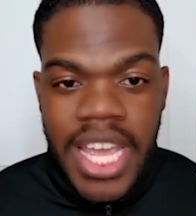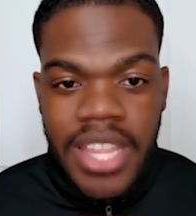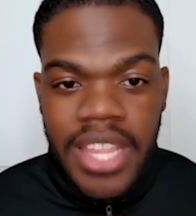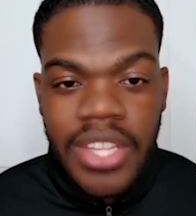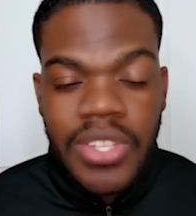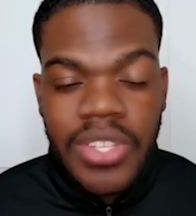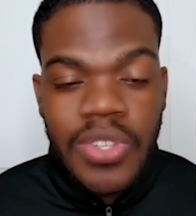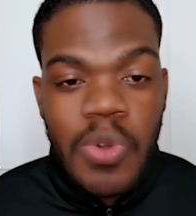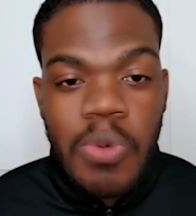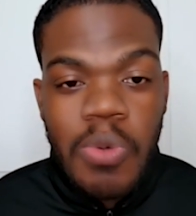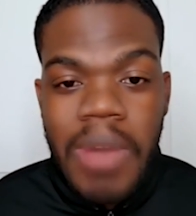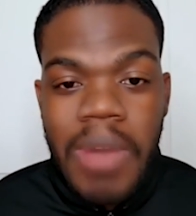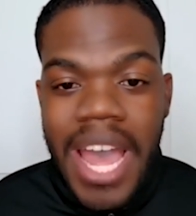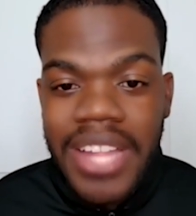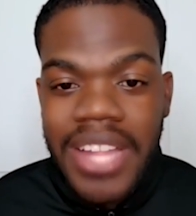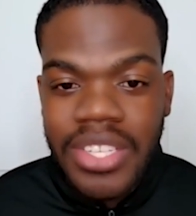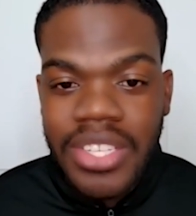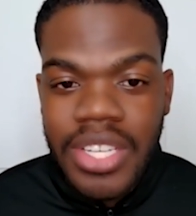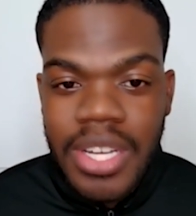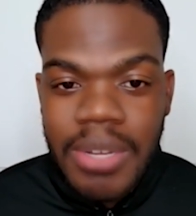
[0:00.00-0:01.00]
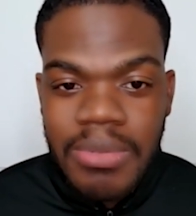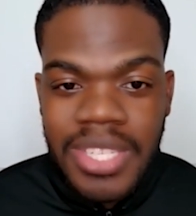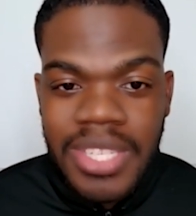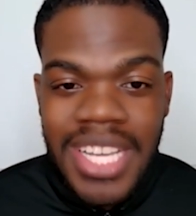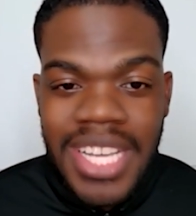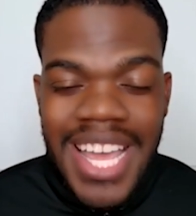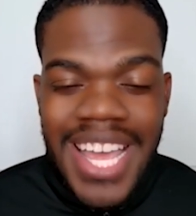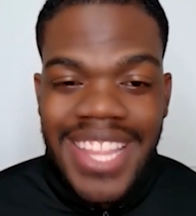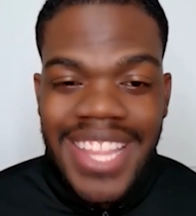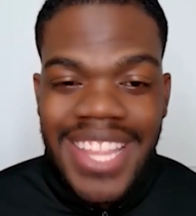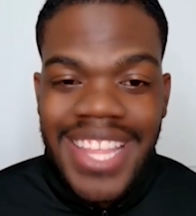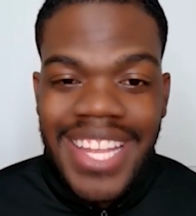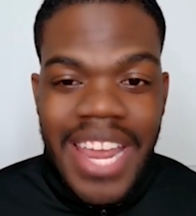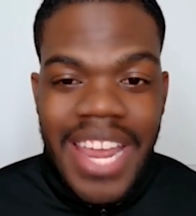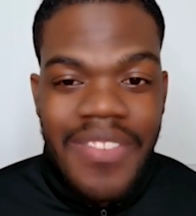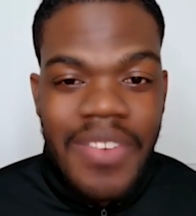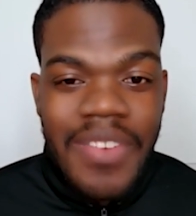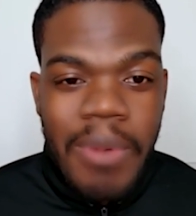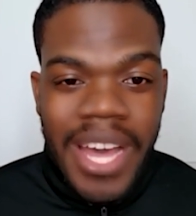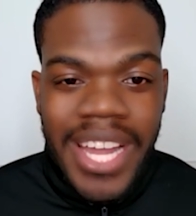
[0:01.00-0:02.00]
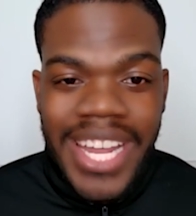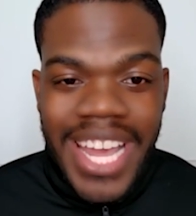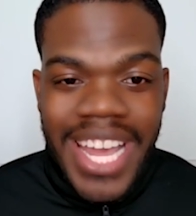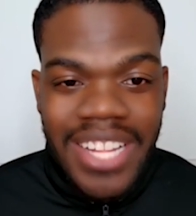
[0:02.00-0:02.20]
And the two matchups that everybody